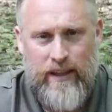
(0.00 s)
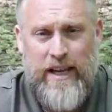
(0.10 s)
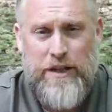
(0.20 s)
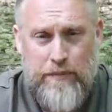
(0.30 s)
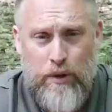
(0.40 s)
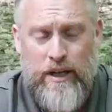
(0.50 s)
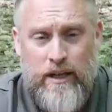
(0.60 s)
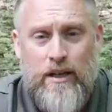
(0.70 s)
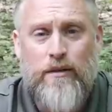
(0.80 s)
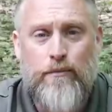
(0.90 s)
It's putting
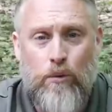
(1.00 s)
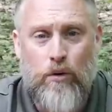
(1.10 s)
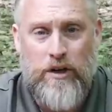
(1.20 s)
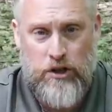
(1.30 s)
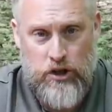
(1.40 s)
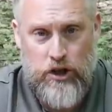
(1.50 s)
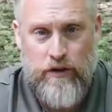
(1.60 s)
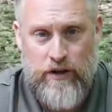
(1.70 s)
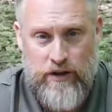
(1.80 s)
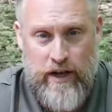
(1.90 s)
more
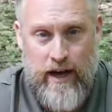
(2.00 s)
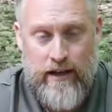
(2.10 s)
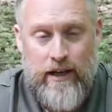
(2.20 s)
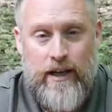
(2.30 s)
insurance there.